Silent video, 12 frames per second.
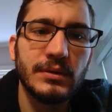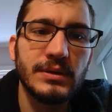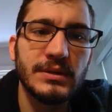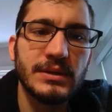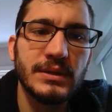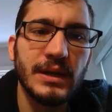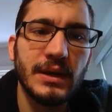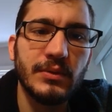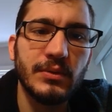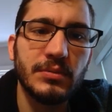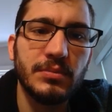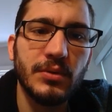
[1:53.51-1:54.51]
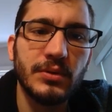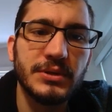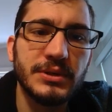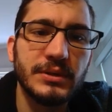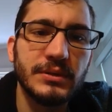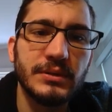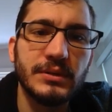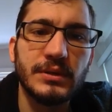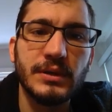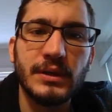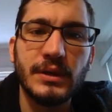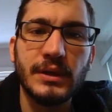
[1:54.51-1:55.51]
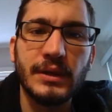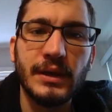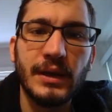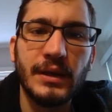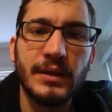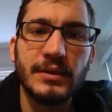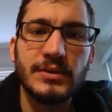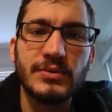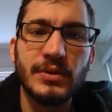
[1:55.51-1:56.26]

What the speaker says: is the network portion, and this